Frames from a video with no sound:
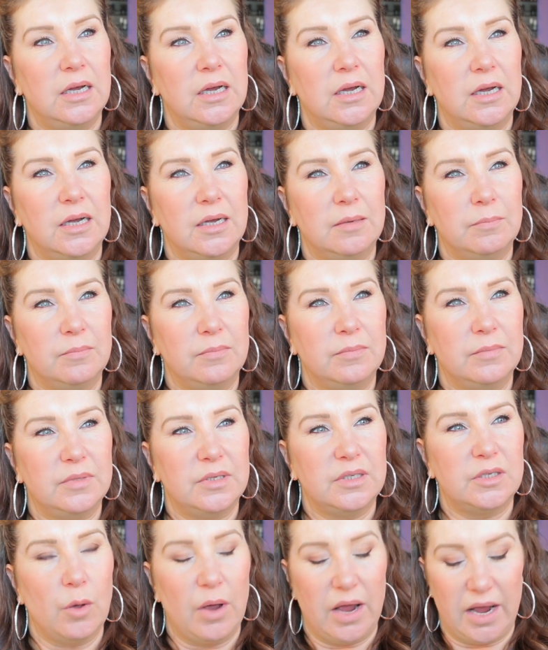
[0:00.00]
Um,
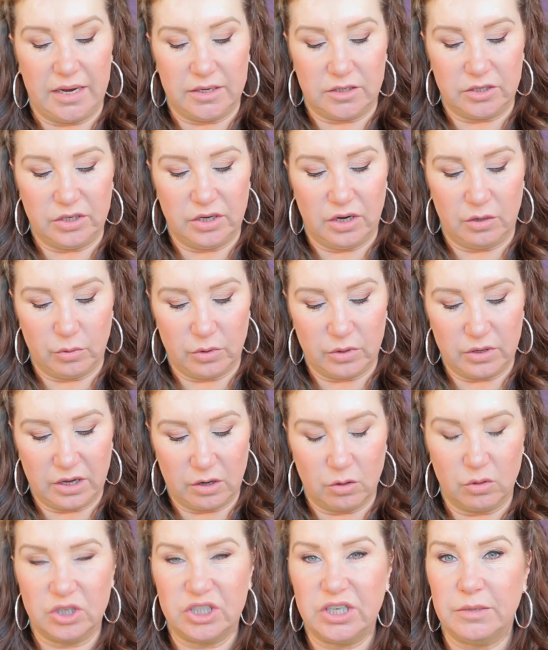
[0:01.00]
so I had, you know, what they
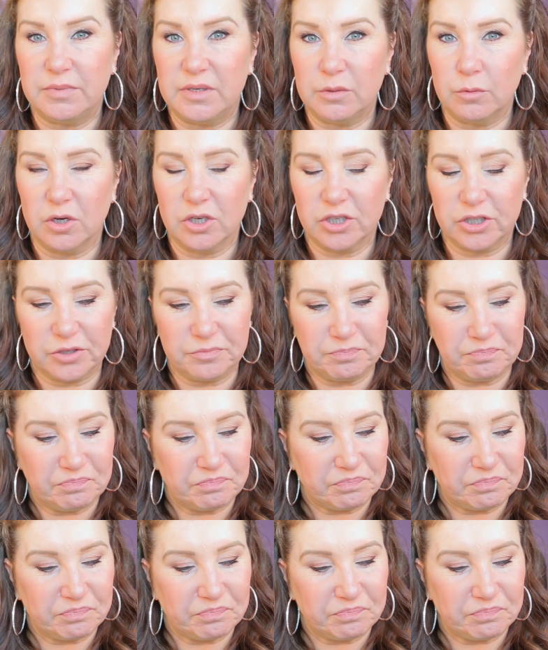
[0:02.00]
call a gypsy wash.